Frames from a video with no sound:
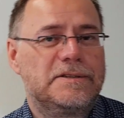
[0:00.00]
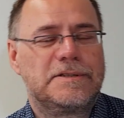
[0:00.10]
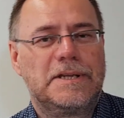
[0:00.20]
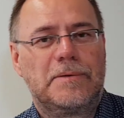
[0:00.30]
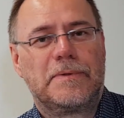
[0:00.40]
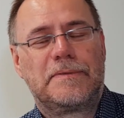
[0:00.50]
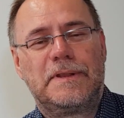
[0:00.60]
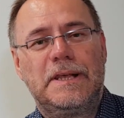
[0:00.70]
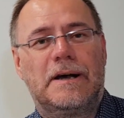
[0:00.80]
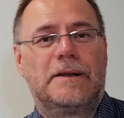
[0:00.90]
to deal with
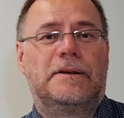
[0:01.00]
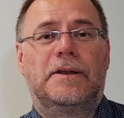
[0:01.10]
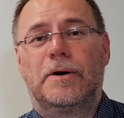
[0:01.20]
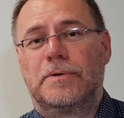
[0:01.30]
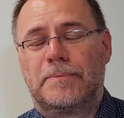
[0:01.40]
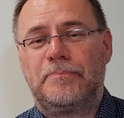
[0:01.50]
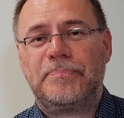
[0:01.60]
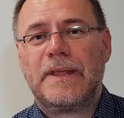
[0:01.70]
the unknown.